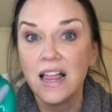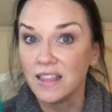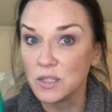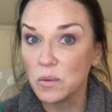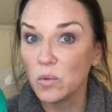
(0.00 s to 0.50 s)

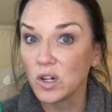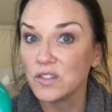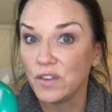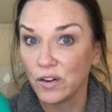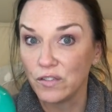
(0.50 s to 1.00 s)
This one works
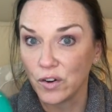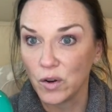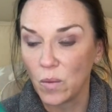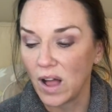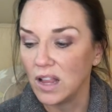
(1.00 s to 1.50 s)
very, very
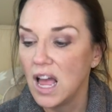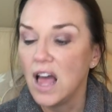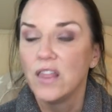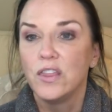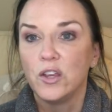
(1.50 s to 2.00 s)
well.
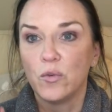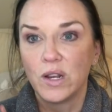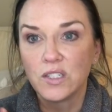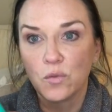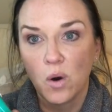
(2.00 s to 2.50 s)
The
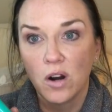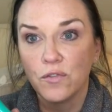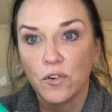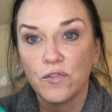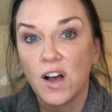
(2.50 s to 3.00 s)
reservoir
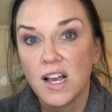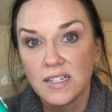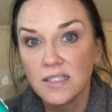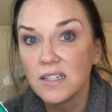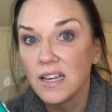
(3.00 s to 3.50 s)
for
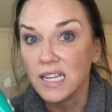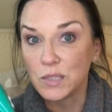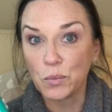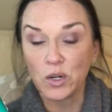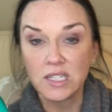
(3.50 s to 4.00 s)
fuzz is
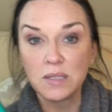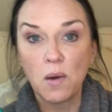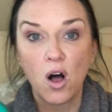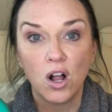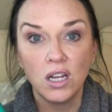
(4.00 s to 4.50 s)
pretty
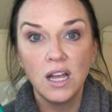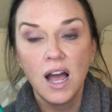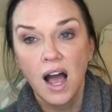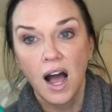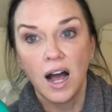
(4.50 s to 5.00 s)
small.
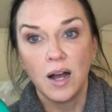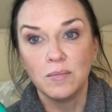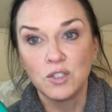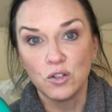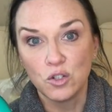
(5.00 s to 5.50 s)

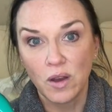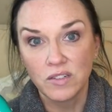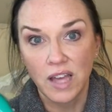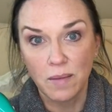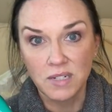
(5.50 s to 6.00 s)
Um, so you do have
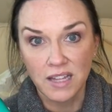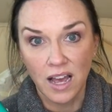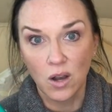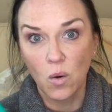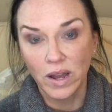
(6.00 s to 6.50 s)
to empty
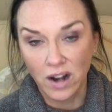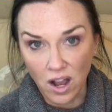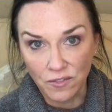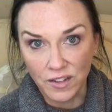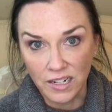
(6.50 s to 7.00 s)
that quite
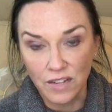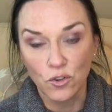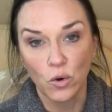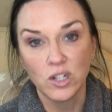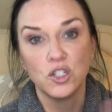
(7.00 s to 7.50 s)
often if
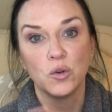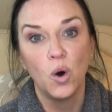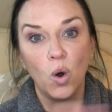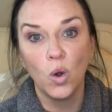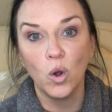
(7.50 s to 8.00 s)
you're going to do a
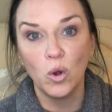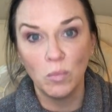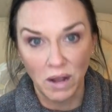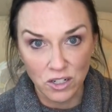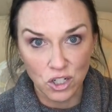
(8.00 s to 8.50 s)
whole
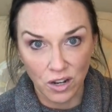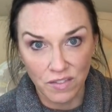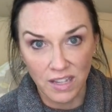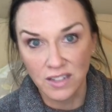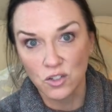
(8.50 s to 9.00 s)
bunch of
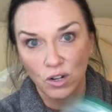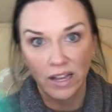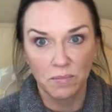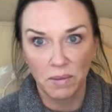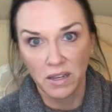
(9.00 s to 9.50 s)
things or
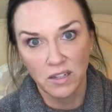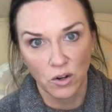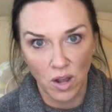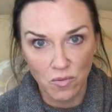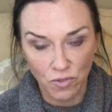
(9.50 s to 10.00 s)
like you
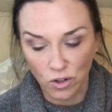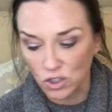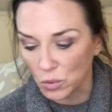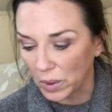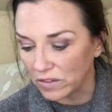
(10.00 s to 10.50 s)
know
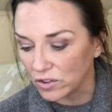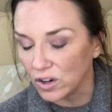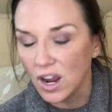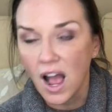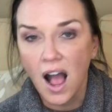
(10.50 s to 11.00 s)
comforters or
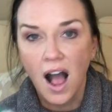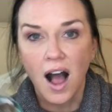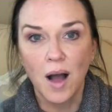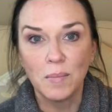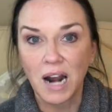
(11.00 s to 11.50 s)
whatever.
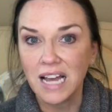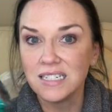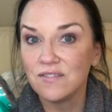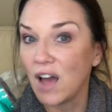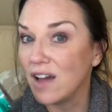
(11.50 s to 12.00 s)
Um, but
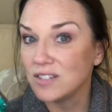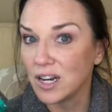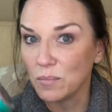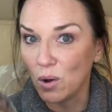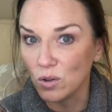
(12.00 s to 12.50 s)
I've, I've
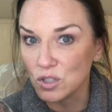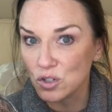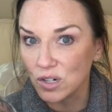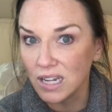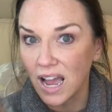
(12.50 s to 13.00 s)
done
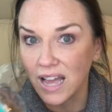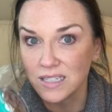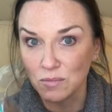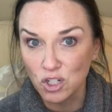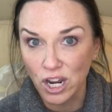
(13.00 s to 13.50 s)
upholstery. I had
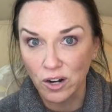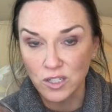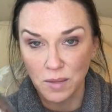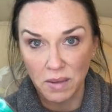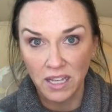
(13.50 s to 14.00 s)
some
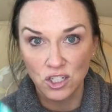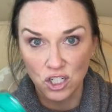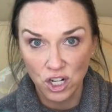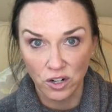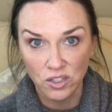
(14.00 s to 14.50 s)
chairs, like my kitchen
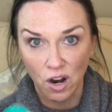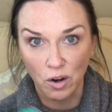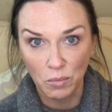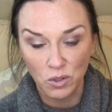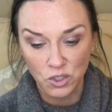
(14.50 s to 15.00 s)
chairs are
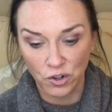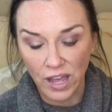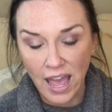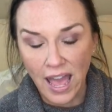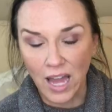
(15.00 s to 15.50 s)
upholstered,
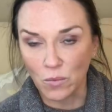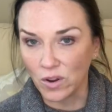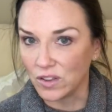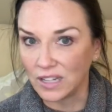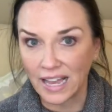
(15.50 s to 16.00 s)
and
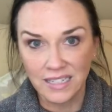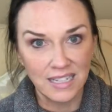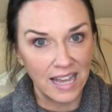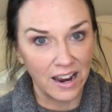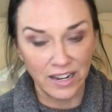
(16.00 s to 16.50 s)
where the legs
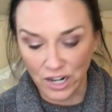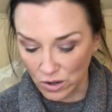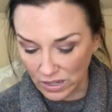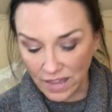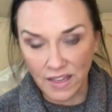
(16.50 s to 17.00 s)
lay, you
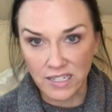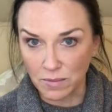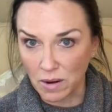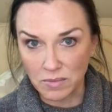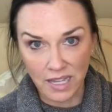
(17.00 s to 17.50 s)
know, lay, they
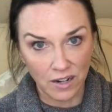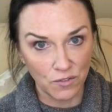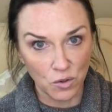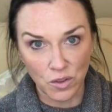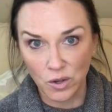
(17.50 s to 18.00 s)
sometimes get a
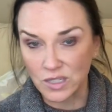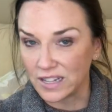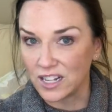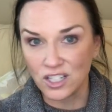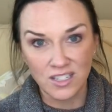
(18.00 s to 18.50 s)
few of those,
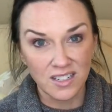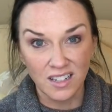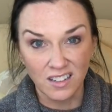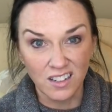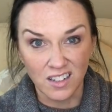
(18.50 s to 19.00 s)
and it just
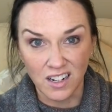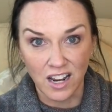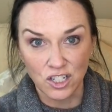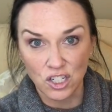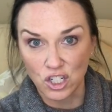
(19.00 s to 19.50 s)
doesn't look good. And
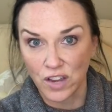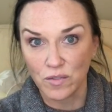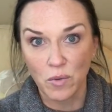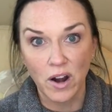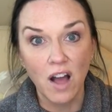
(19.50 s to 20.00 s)
I just shave
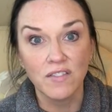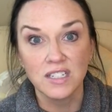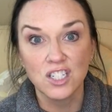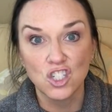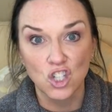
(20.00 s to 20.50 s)
them right off.
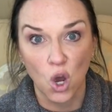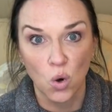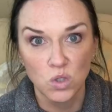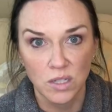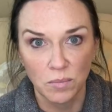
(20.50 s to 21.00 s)
It's
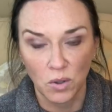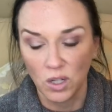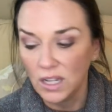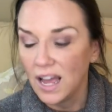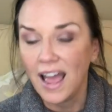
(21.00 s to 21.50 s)
so
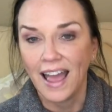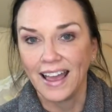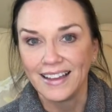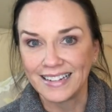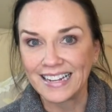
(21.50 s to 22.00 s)
simple.
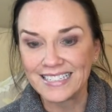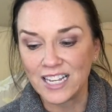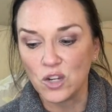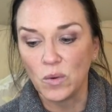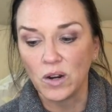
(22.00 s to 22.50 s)
And like I
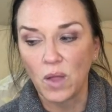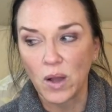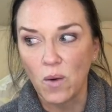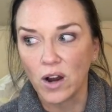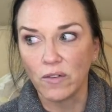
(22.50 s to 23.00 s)
say, you want to
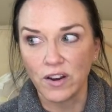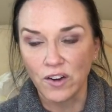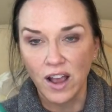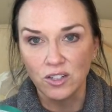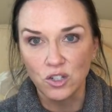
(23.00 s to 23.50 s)
like walk around
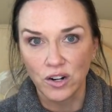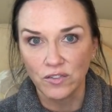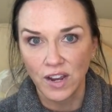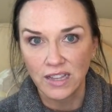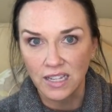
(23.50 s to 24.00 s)
your house trying
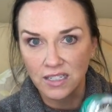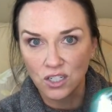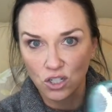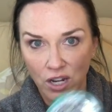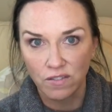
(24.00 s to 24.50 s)
to find things
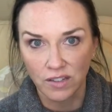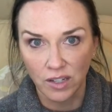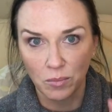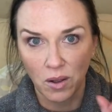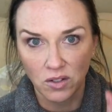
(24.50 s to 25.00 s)
to shave the
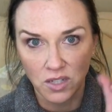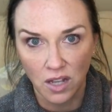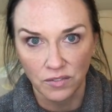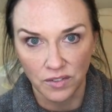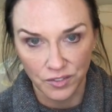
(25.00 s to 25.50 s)
little balls
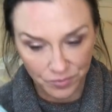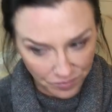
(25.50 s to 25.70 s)
off of.